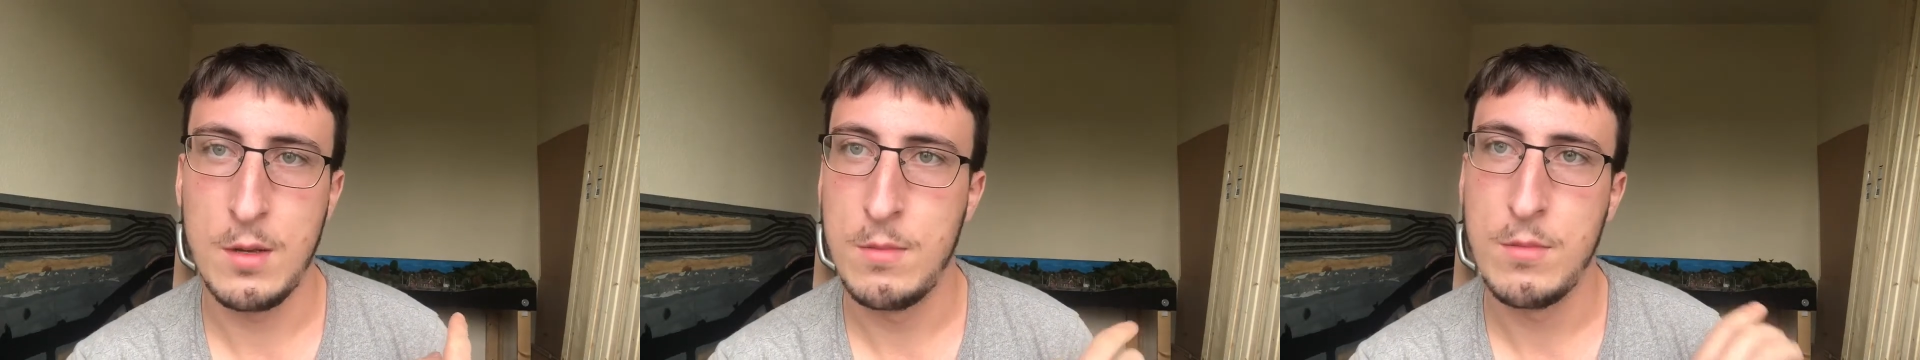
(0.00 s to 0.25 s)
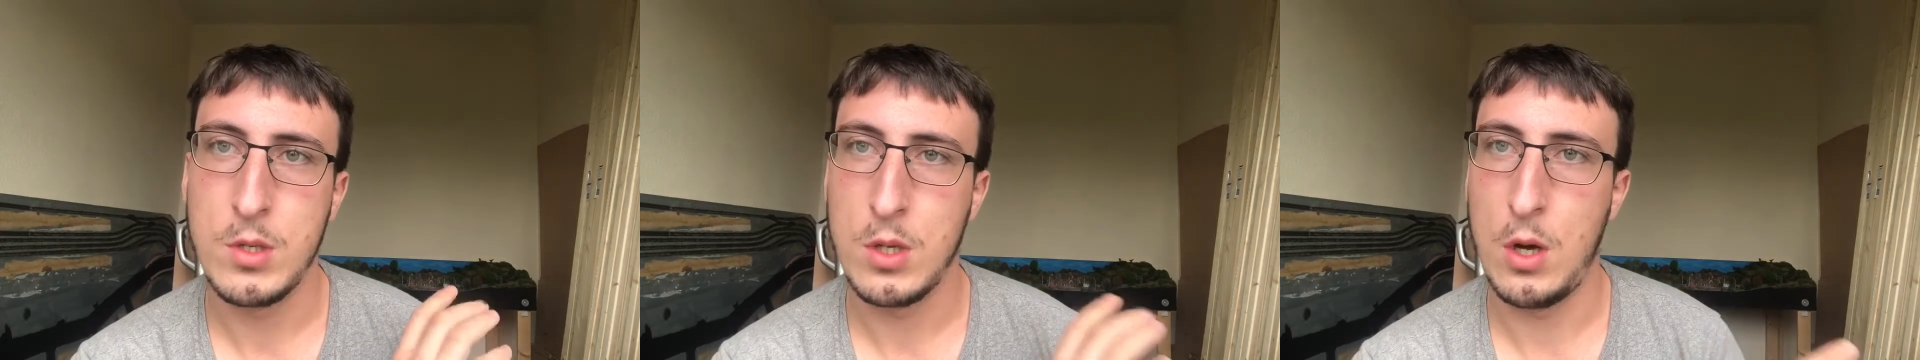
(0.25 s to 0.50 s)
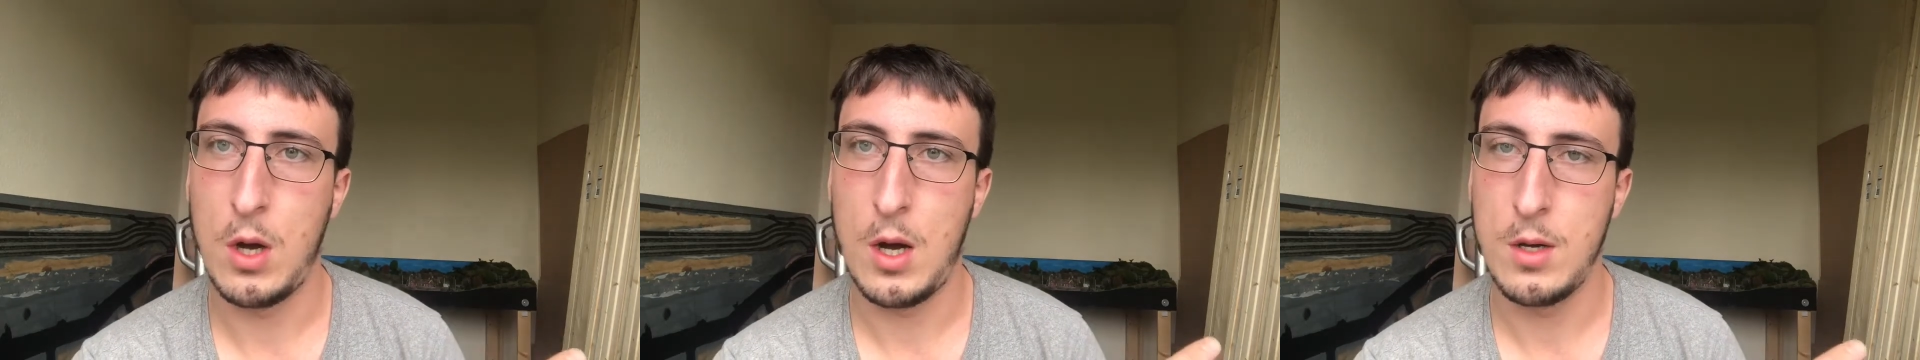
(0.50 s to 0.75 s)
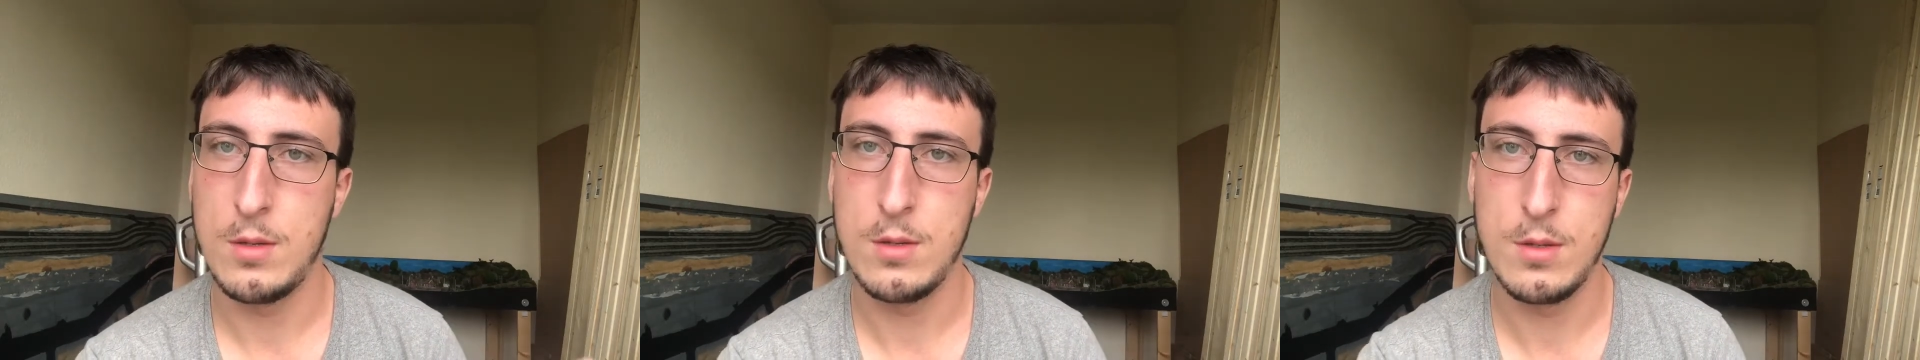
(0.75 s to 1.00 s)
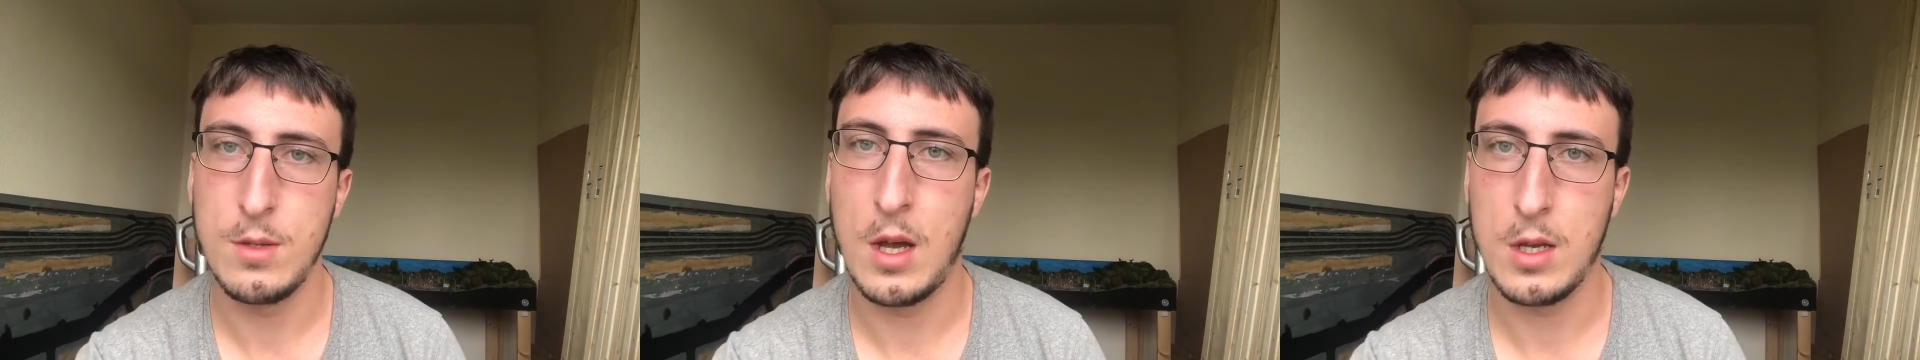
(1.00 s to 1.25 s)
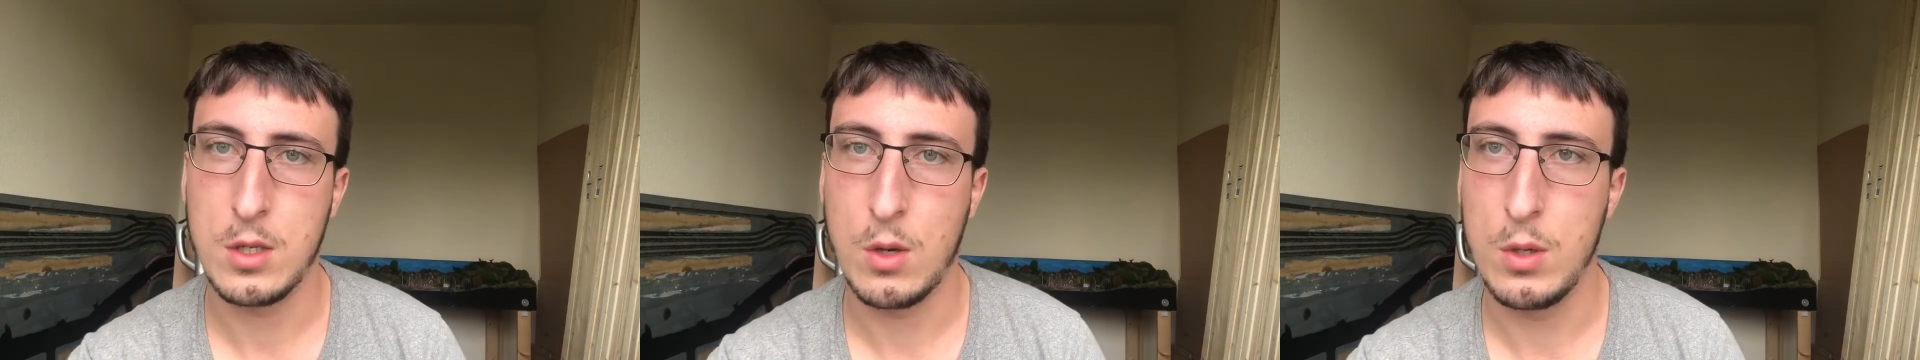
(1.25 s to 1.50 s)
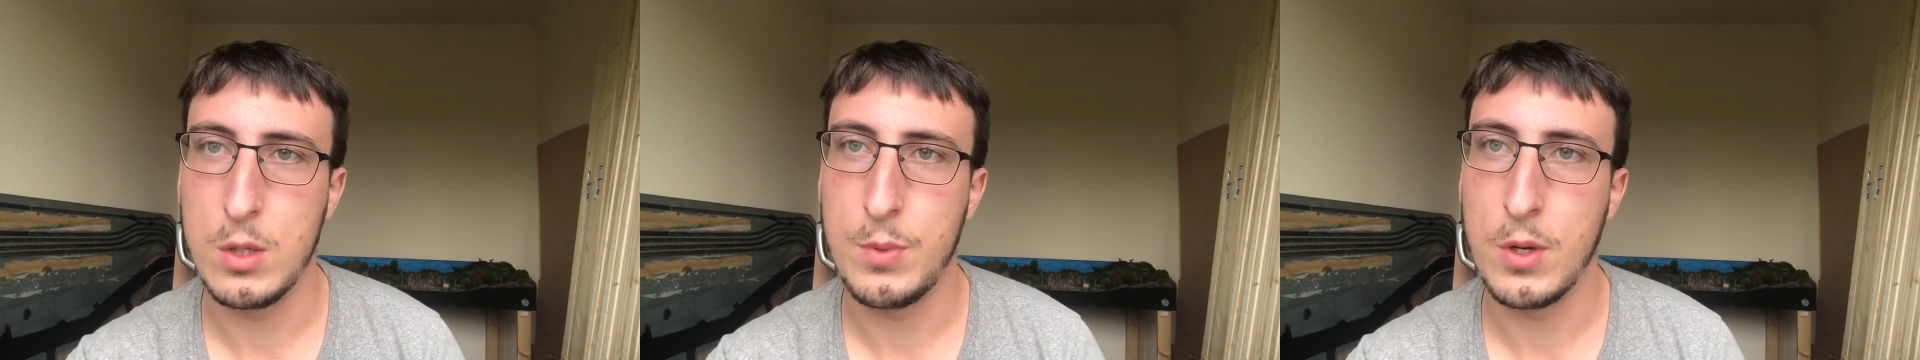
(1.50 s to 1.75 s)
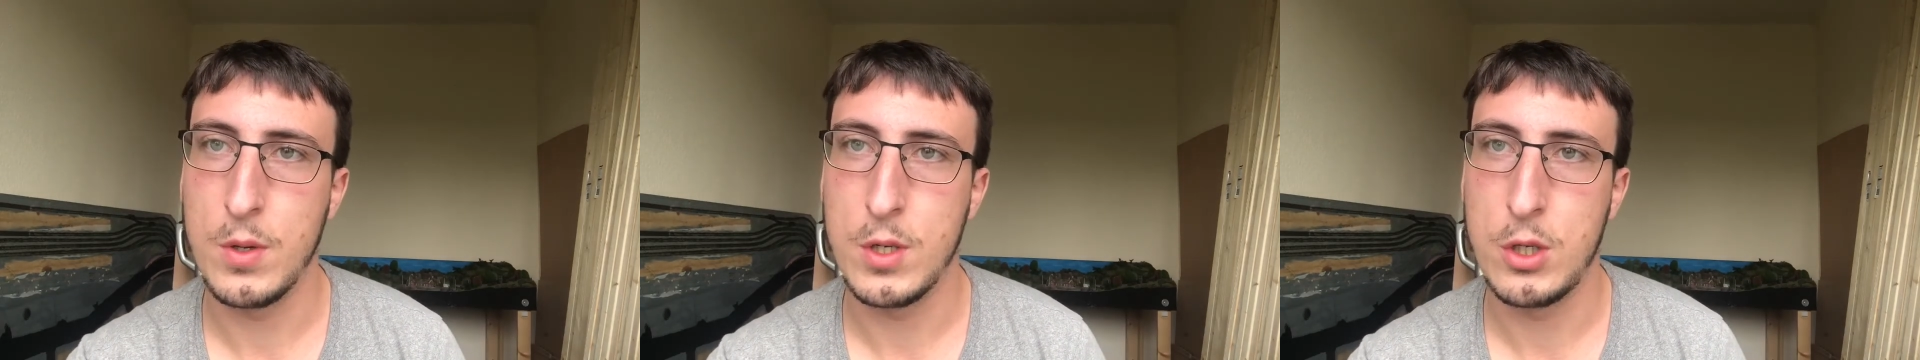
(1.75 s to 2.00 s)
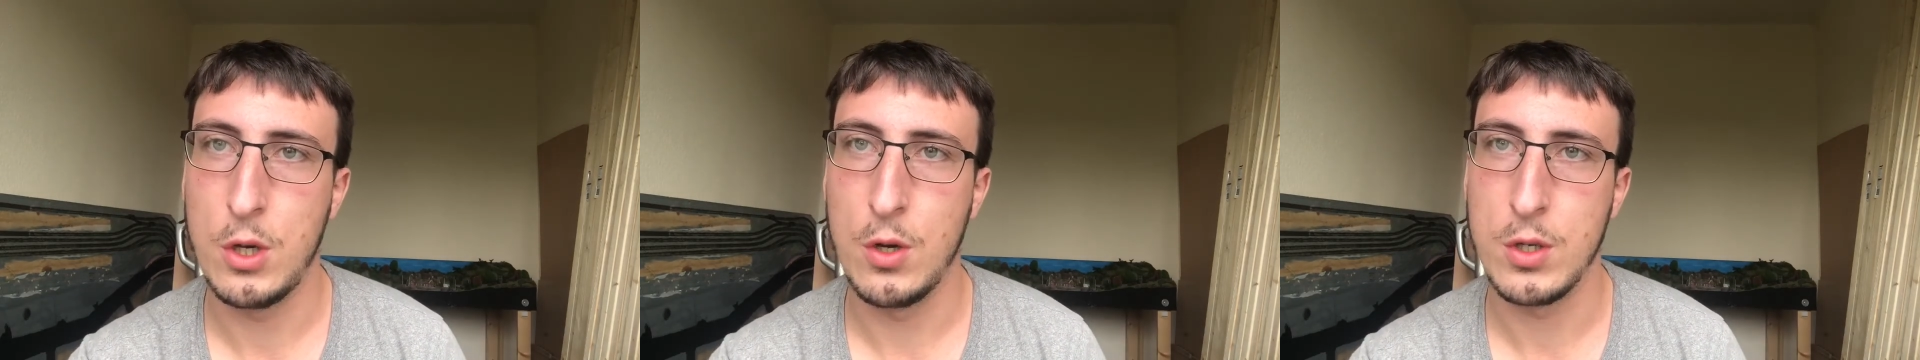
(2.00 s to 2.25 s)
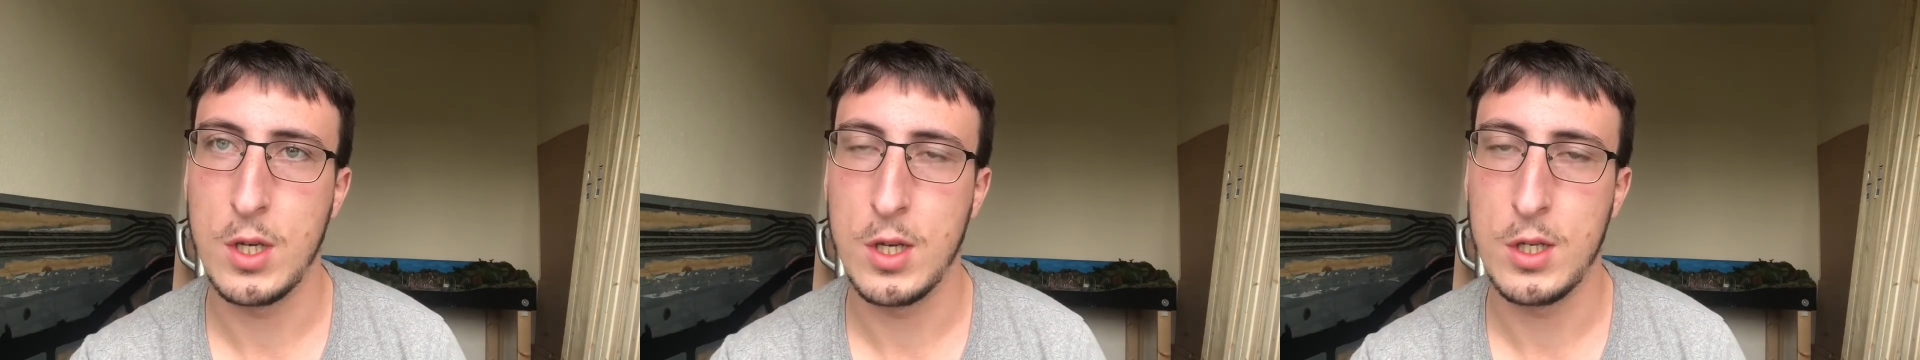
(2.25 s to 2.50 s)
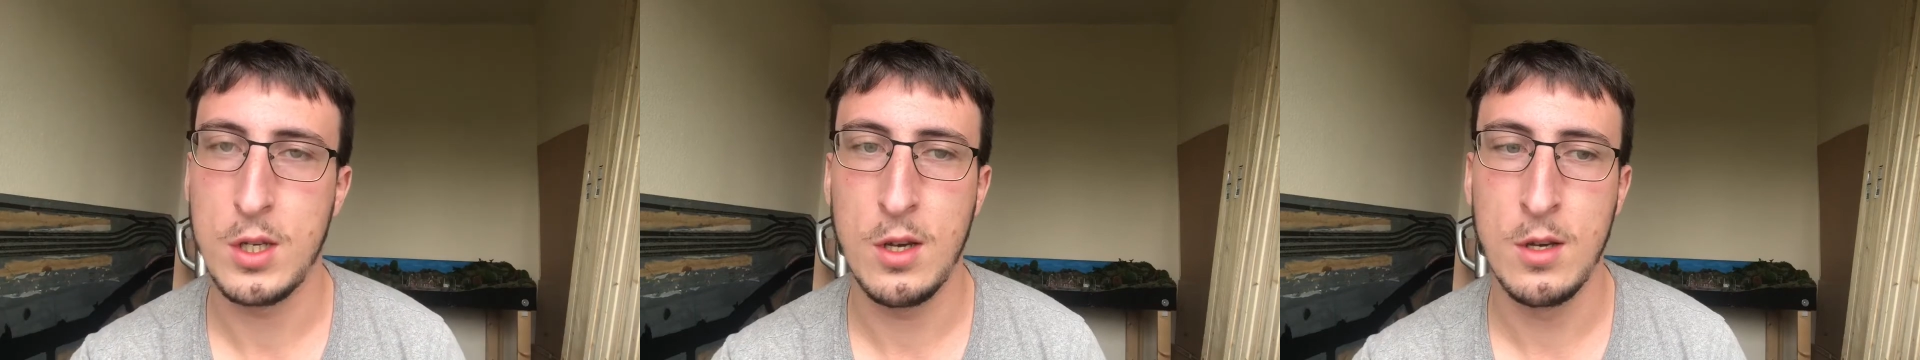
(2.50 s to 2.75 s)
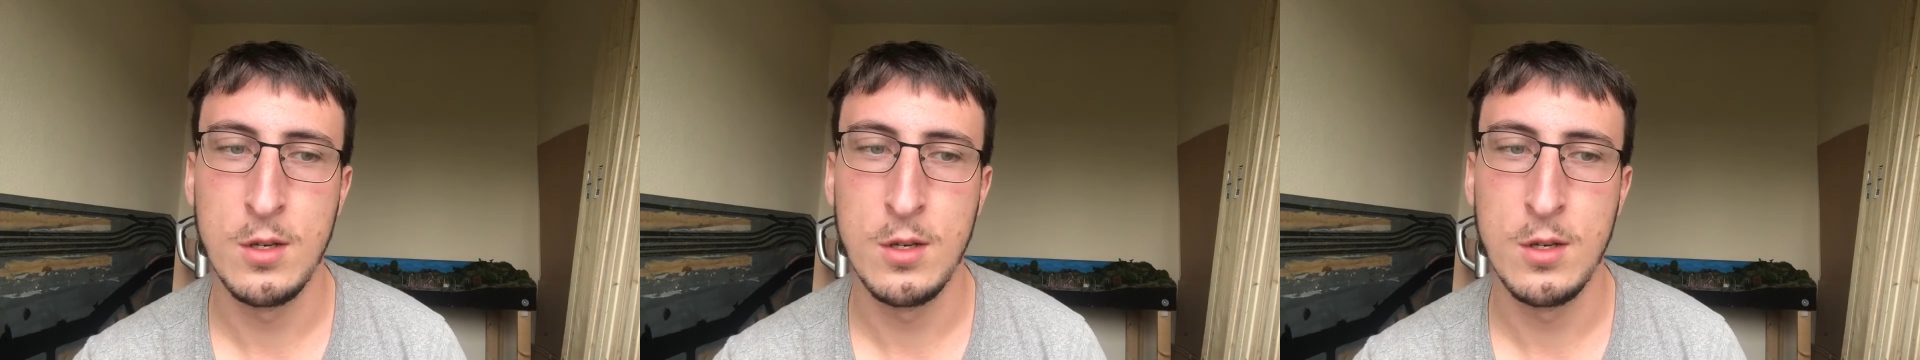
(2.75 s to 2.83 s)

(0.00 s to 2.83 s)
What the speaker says: so that's going to be going to shows next year.